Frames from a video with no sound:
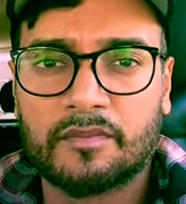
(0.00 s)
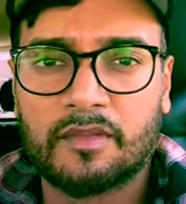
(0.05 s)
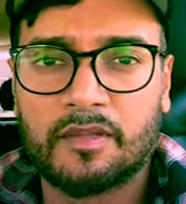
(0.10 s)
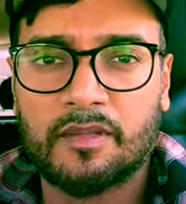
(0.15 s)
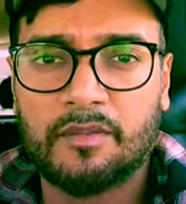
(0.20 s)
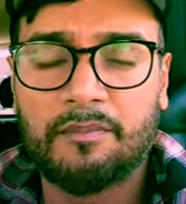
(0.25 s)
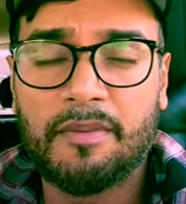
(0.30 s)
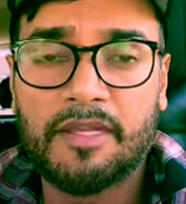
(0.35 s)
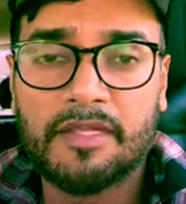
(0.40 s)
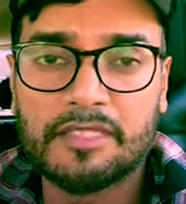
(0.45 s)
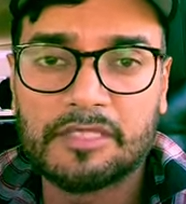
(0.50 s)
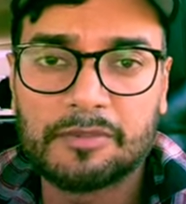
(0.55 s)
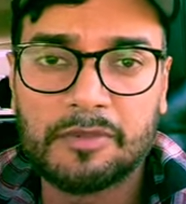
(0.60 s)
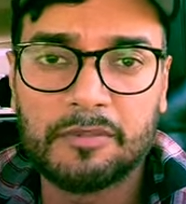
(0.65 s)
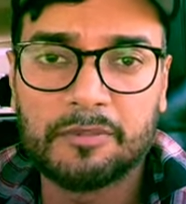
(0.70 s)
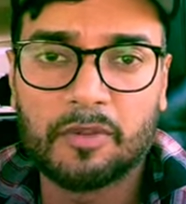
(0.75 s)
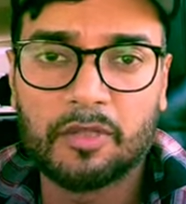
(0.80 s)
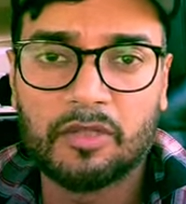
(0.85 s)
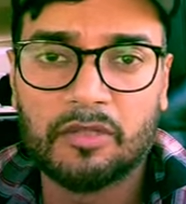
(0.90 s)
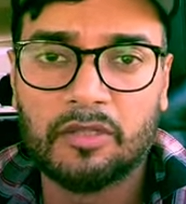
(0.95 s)
maintenance
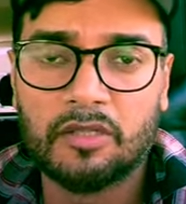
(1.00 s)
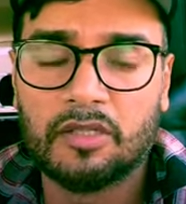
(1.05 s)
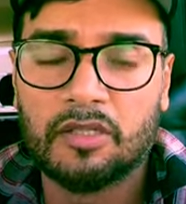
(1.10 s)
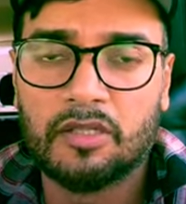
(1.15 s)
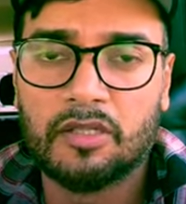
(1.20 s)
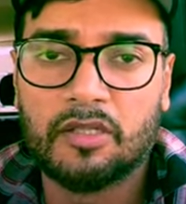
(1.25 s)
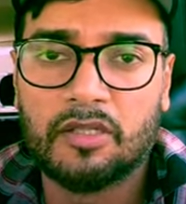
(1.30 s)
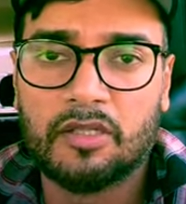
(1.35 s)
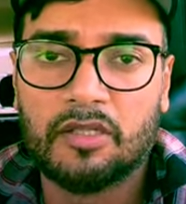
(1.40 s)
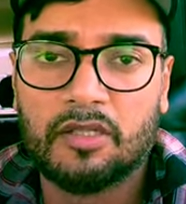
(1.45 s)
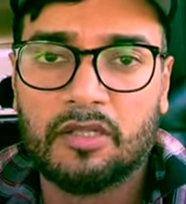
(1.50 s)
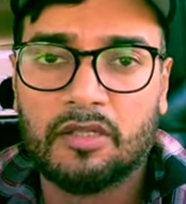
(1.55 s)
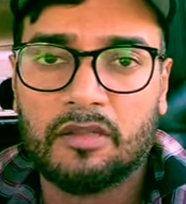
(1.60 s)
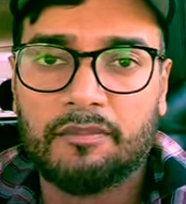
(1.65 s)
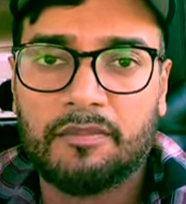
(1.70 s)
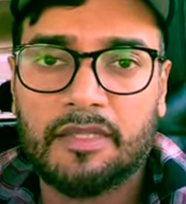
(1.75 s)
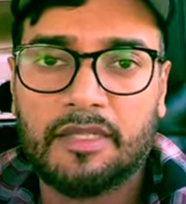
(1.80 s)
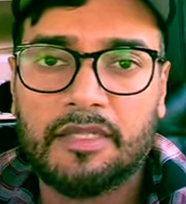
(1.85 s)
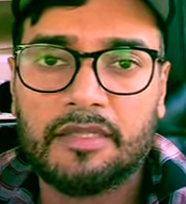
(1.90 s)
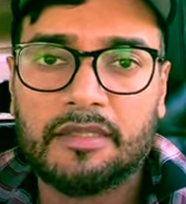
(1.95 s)
people,
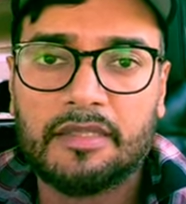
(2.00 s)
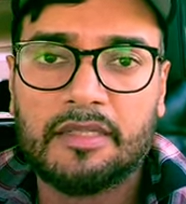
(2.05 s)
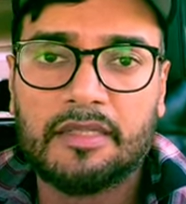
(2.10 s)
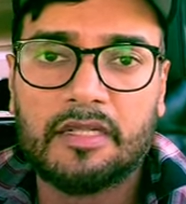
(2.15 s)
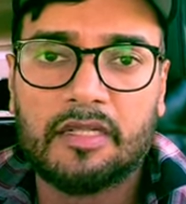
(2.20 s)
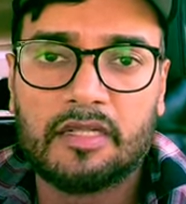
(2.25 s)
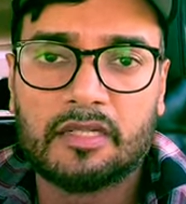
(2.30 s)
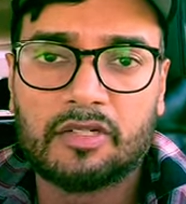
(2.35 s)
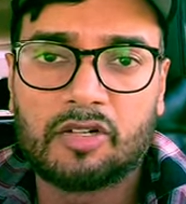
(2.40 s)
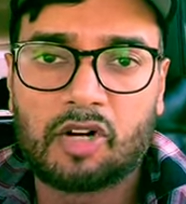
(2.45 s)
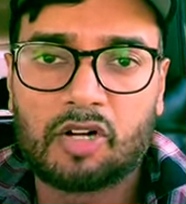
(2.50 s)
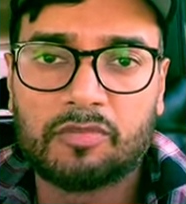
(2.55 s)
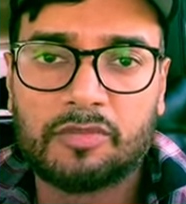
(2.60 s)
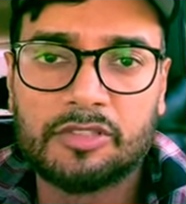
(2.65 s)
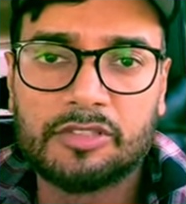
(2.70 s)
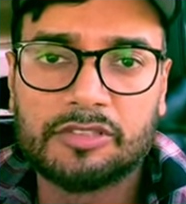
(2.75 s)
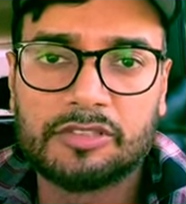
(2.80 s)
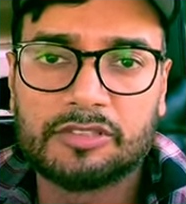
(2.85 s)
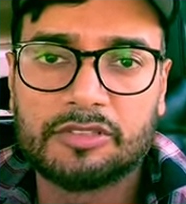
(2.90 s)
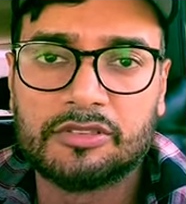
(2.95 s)
meaning the
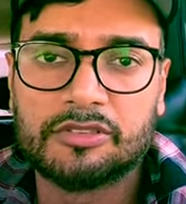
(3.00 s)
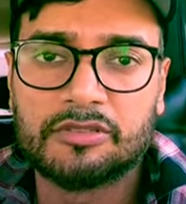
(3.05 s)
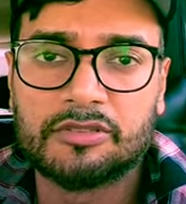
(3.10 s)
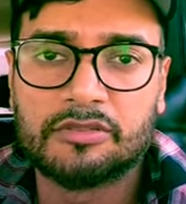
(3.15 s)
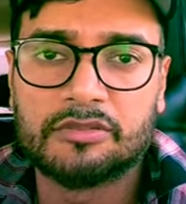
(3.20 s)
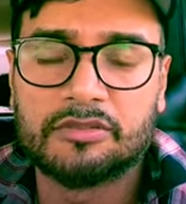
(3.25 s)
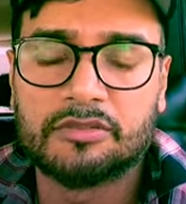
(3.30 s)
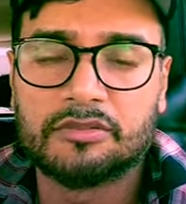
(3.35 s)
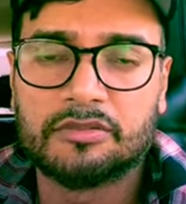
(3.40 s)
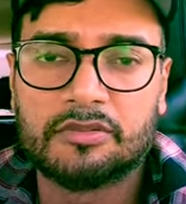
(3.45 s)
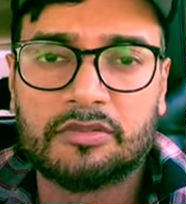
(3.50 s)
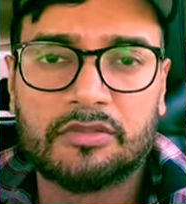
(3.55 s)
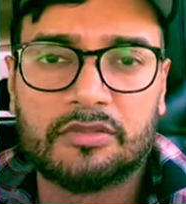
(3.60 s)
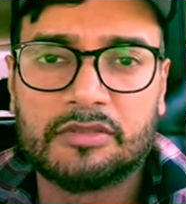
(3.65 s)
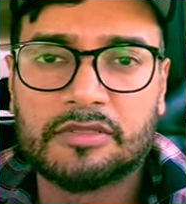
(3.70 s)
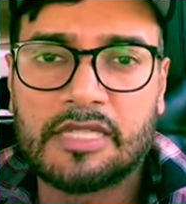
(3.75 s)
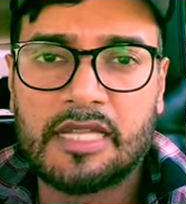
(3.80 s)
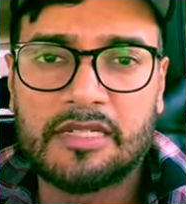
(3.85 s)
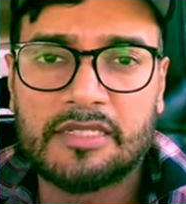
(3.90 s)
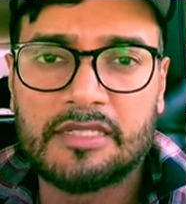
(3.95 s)
garbage and
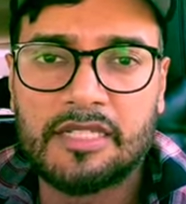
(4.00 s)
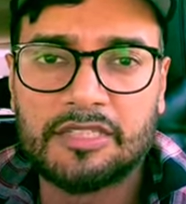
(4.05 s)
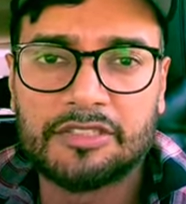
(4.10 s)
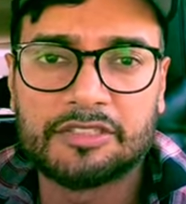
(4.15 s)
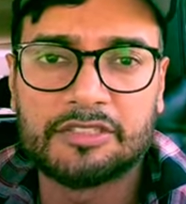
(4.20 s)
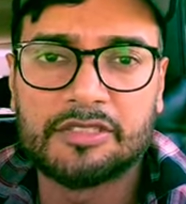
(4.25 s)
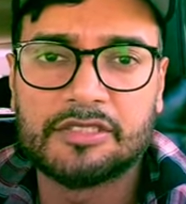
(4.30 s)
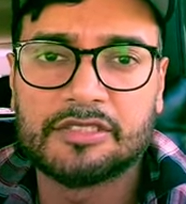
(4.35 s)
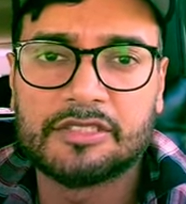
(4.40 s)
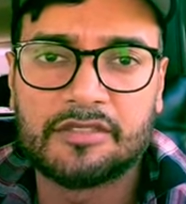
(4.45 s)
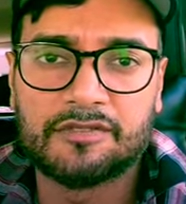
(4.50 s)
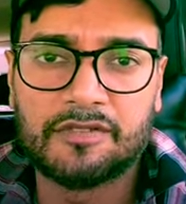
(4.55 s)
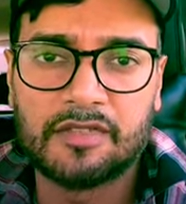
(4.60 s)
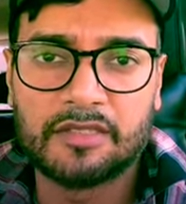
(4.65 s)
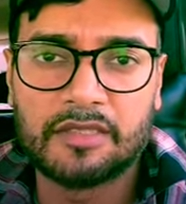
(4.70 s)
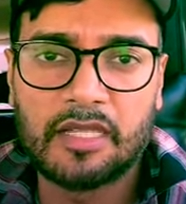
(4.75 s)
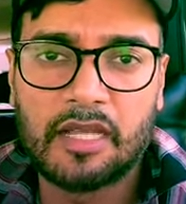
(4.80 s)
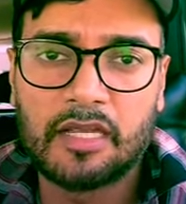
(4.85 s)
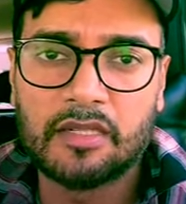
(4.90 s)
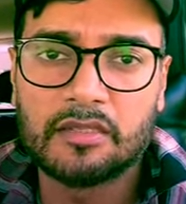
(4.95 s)
sanitation and stuff like
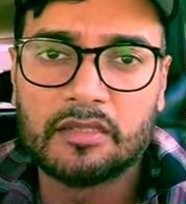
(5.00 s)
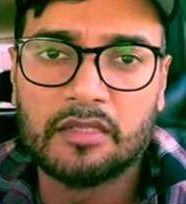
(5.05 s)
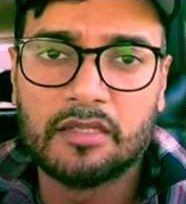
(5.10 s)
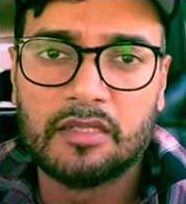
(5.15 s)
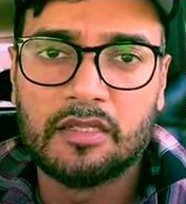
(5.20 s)
that.